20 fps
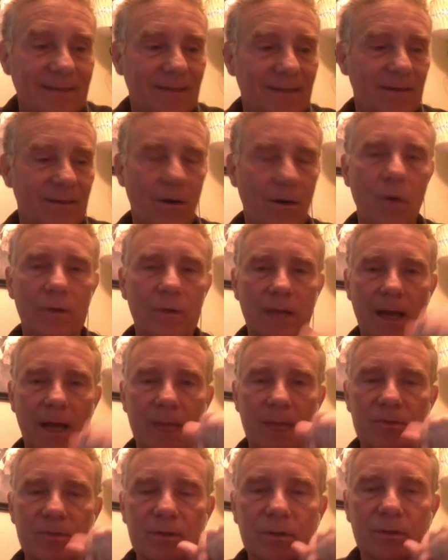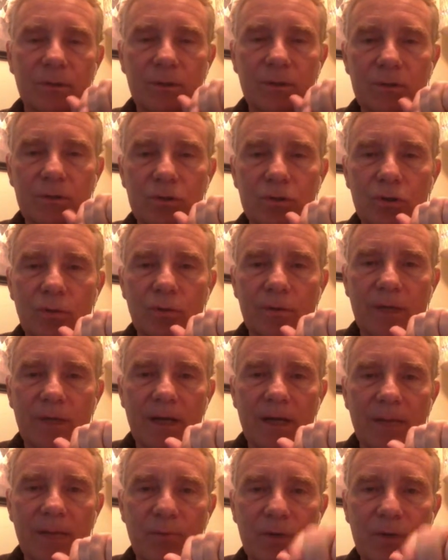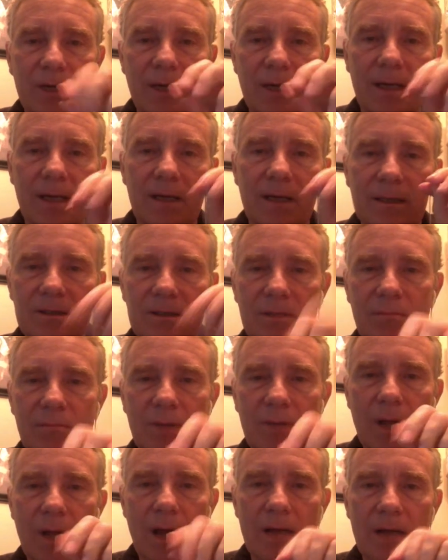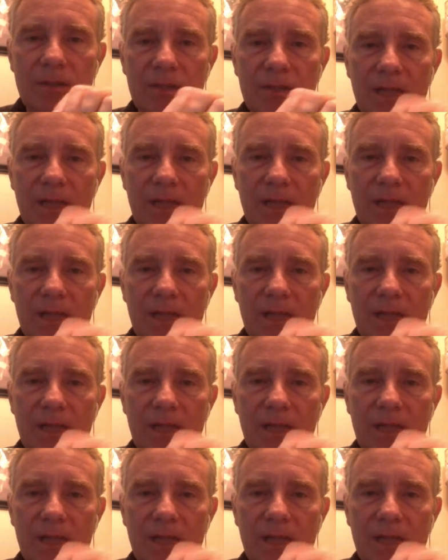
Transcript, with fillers: Oh, yeah, absolutely. YouTube, and then I put it on some blogs,